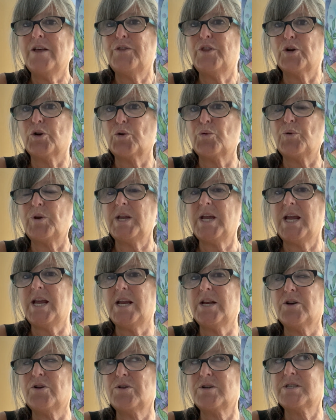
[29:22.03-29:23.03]
the
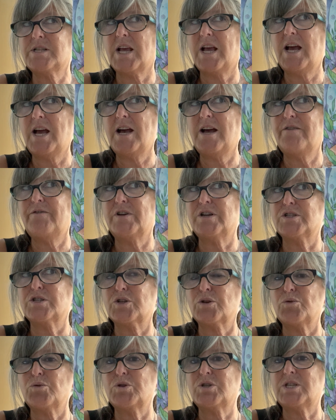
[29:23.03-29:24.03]
creators have
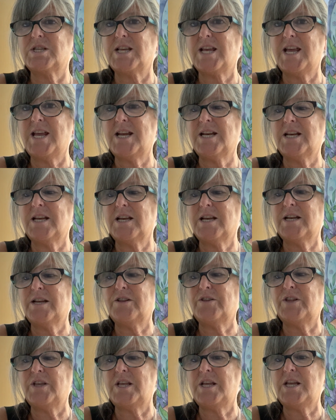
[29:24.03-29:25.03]

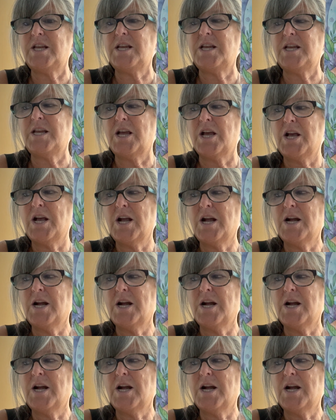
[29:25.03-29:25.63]
associated the